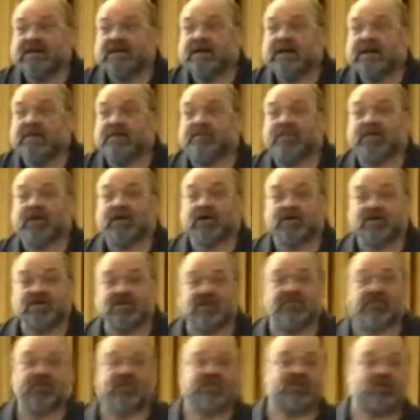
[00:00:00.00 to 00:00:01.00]
because
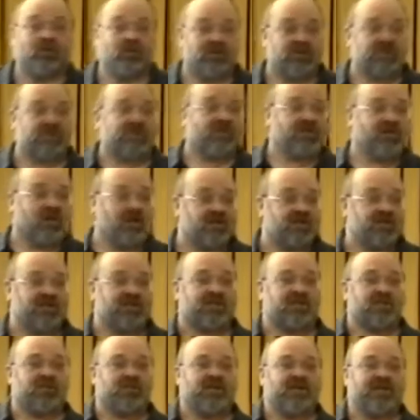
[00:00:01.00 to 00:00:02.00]
of the sorts of logic
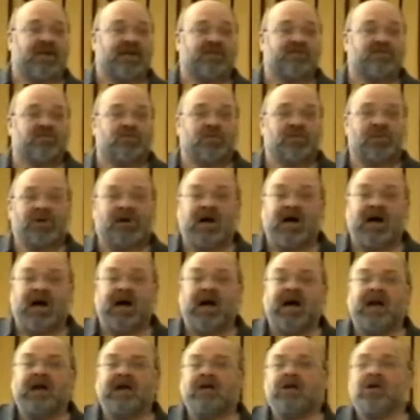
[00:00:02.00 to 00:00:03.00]
that we've had to
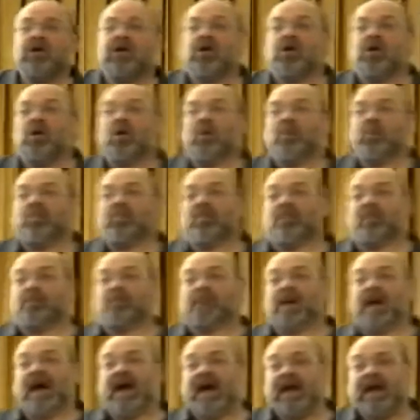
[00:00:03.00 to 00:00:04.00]
apply. The
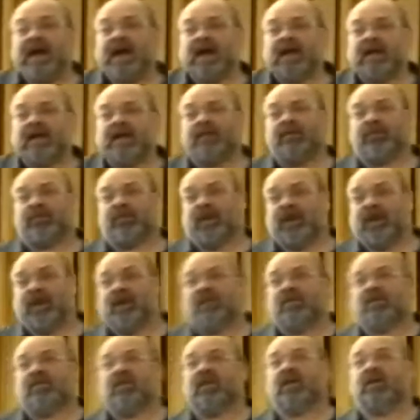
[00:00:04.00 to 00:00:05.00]
main
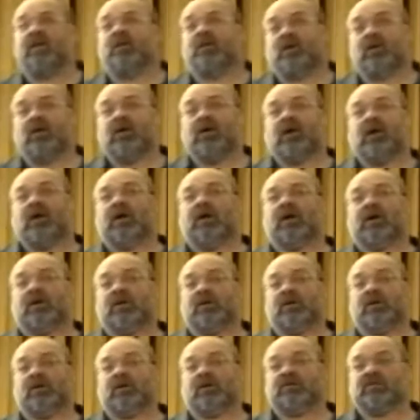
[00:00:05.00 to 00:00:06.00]
thing that
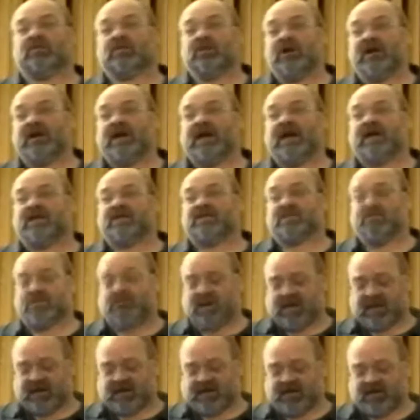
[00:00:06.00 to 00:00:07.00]
turned out to
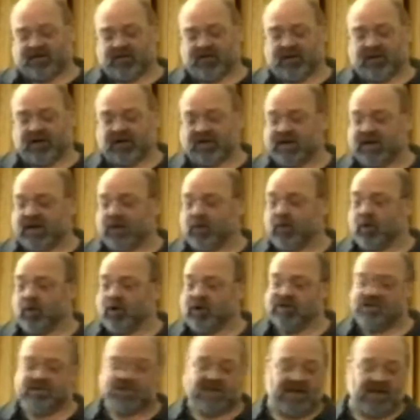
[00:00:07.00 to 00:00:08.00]
be a difficulty
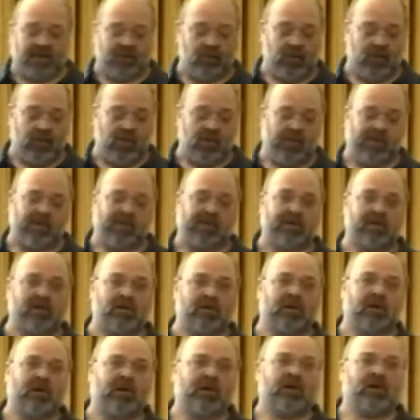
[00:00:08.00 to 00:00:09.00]
was that when we were
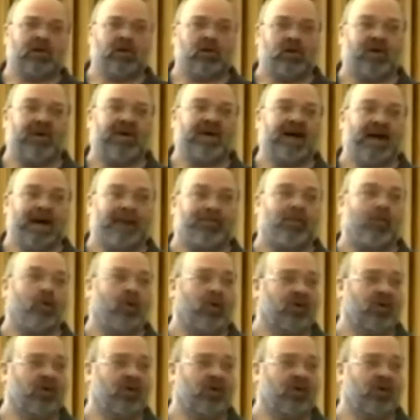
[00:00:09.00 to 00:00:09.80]
looking up all the